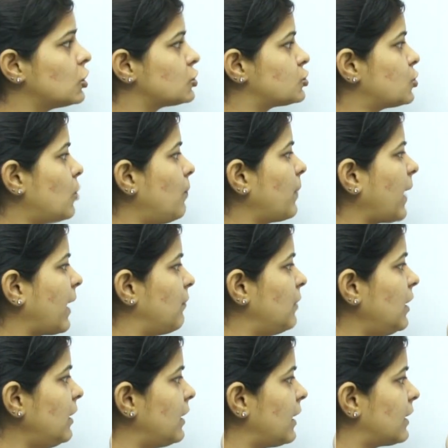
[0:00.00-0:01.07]
So
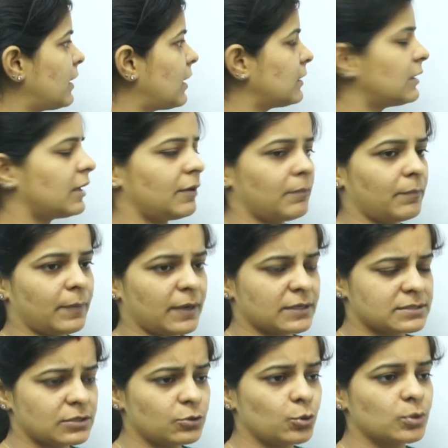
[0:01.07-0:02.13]
primary data, the
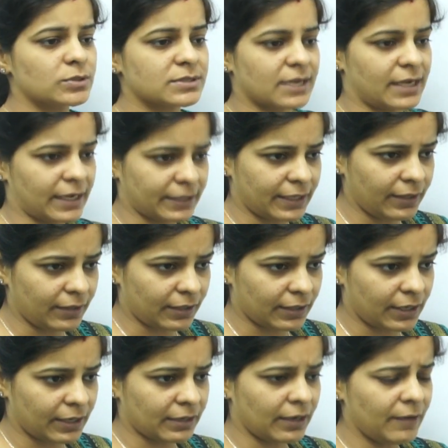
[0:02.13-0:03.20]
person who is collecting the
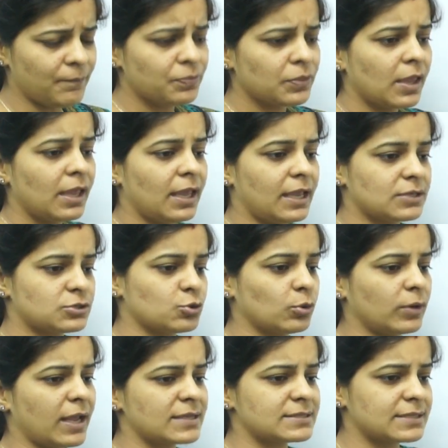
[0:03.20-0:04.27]
data is
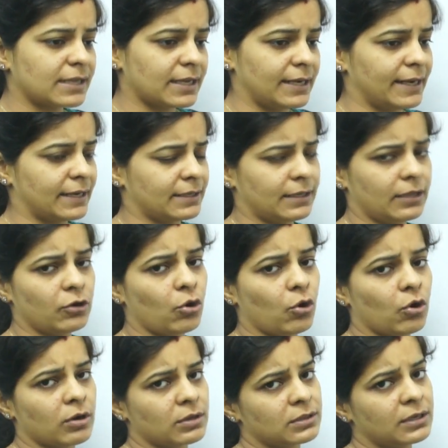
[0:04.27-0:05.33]
known as the collector
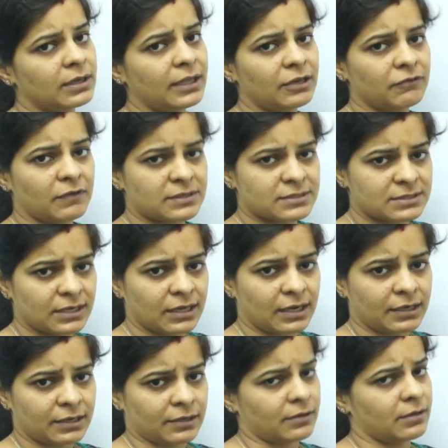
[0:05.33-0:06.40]
or the
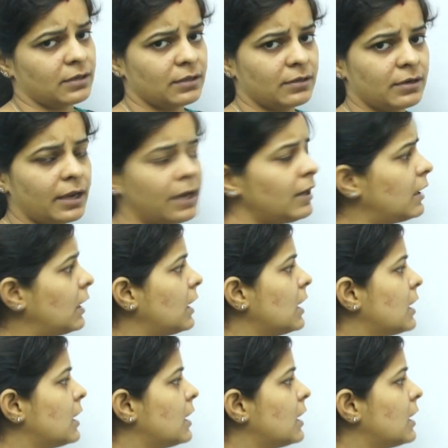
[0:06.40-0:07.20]
investigator, right?